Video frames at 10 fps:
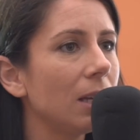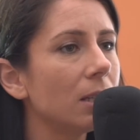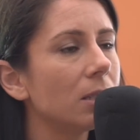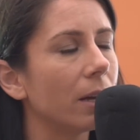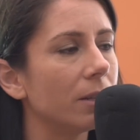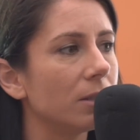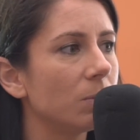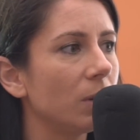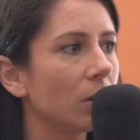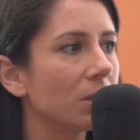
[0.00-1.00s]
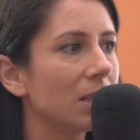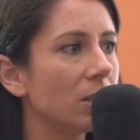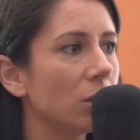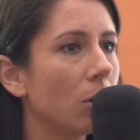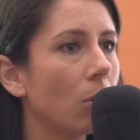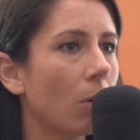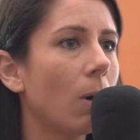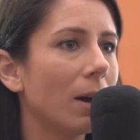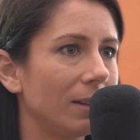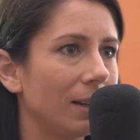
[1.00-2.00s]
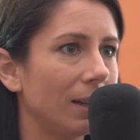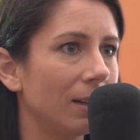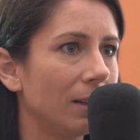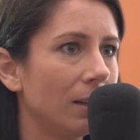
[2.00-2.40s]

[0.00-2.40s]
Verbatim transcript: he does because he's a known quantity.